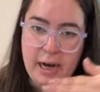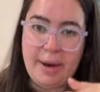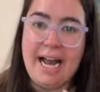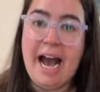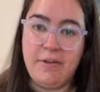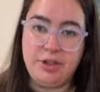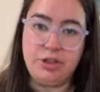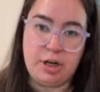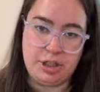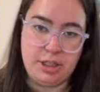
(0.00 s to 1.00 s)
I have
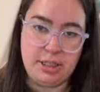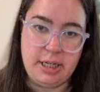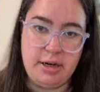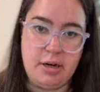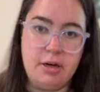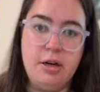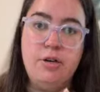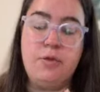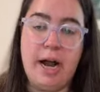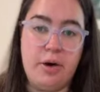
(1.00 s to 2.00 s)
instructions here
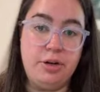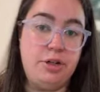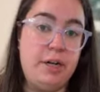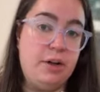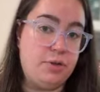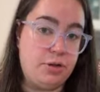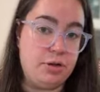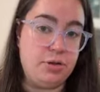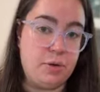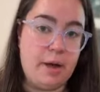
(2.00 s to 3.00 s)
for how to do it if you're
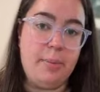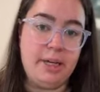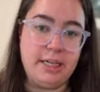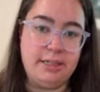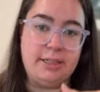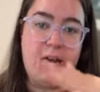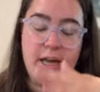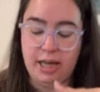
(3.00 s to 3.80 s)
new to it, because